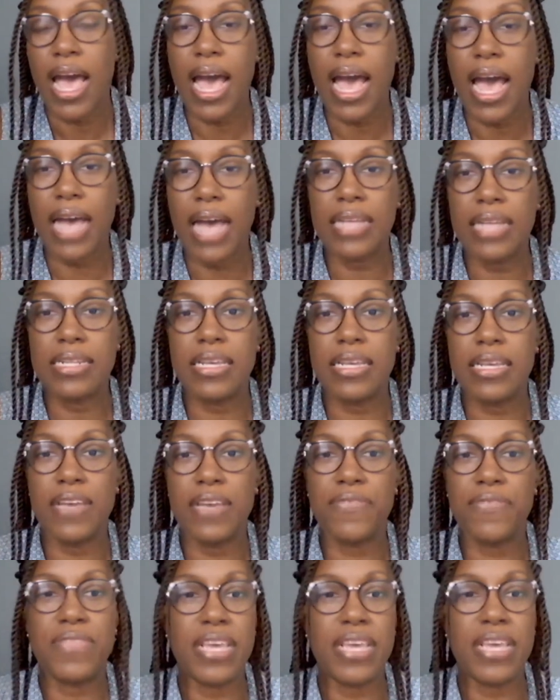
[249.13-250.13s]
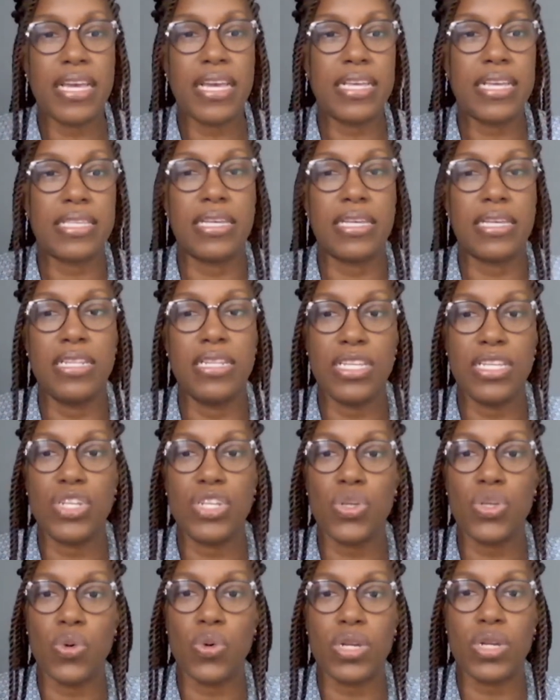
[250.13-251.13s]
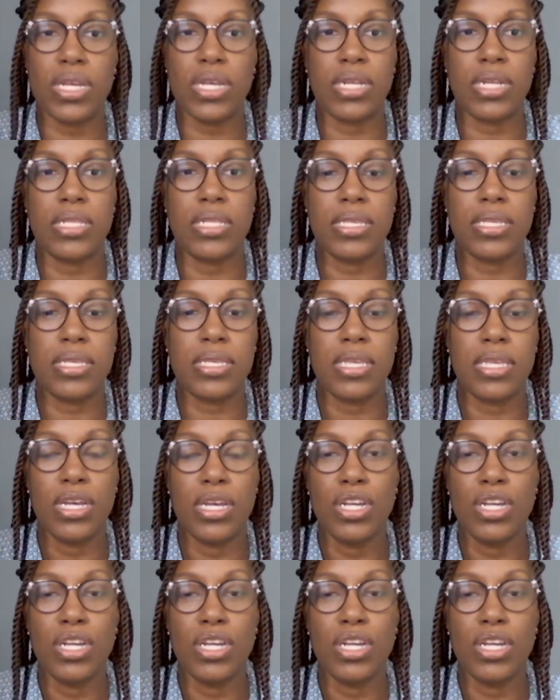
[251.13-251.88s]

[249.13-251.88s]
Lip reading: And if there is a niche audience,